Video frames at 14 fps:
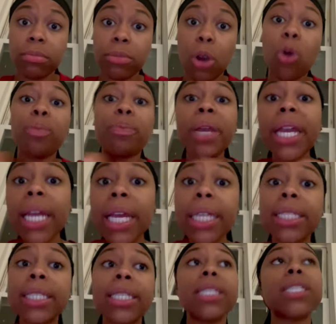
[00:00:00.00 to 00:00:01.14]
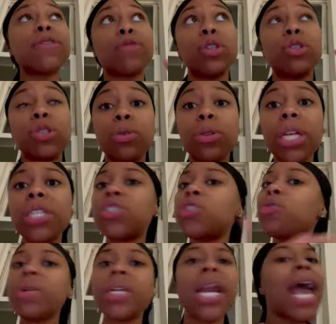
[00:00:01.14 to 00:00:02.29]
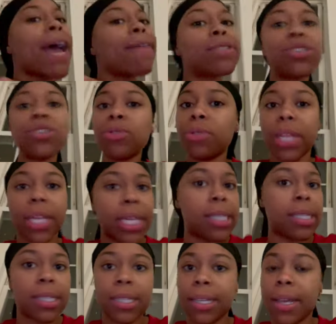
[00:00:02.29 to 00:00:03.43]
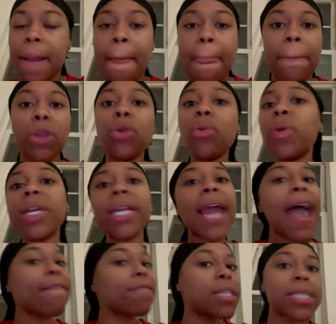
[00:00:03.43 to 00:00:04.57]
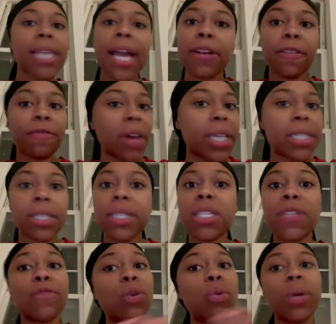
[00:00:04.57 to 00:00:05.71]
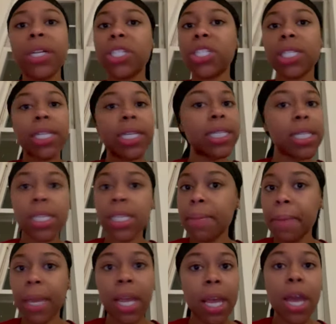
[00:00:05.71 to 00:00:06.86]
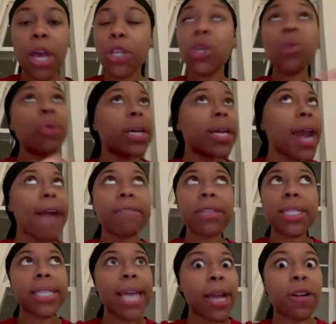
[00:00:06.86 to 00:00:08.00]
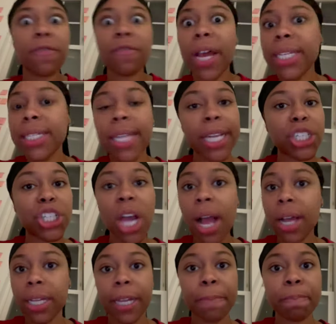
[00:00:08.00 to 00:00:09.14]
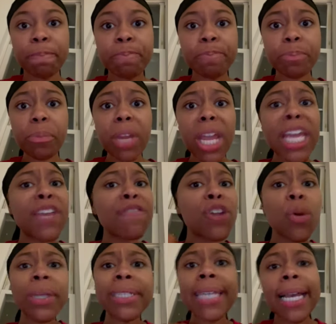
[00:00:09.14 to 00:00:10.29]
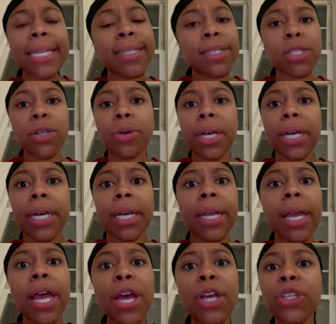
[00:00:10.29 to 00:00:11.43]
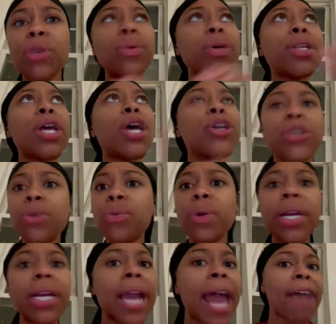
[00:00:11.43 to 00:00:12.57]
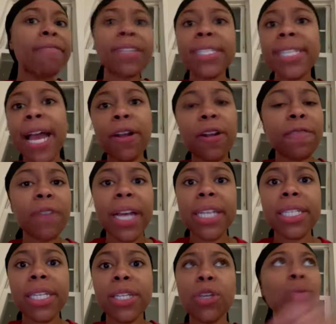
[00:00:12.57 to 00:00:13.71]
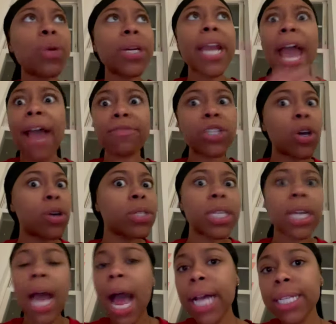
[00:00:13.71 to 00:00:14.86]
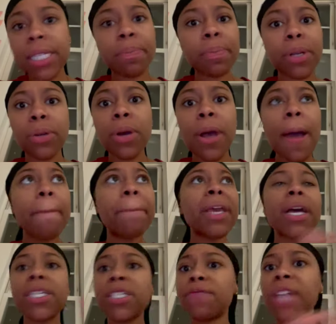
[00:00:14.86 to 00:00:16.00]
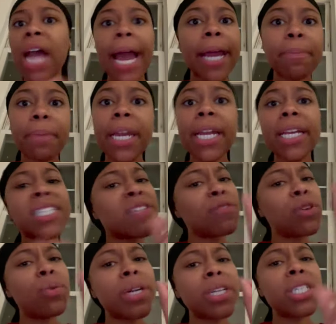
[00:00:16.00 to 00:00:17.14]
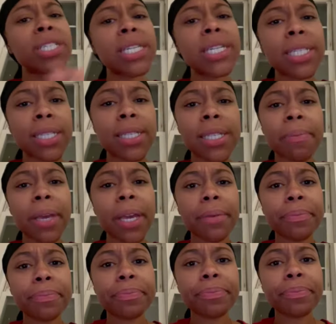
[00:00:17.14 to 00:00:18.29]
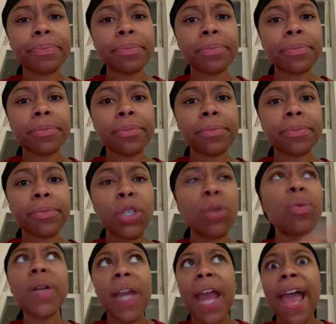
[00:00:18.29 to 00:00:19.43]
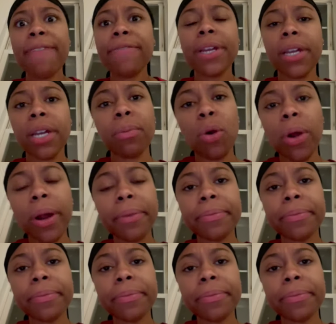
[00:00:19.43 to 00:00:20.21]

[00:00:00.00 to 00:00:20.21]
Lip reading: Obedience is, if you do this, you wouldn't have to do this. You wouldn't have to sacrifice this if you would have just listened to me. You wouldn't have to sacrifice that chocolate, even though it tasted so good. You wouldn't to sacrifice it. You wouldn't have to go to the hospital because of diabetes if you would have just listened to me. You wouldn't have it anymore.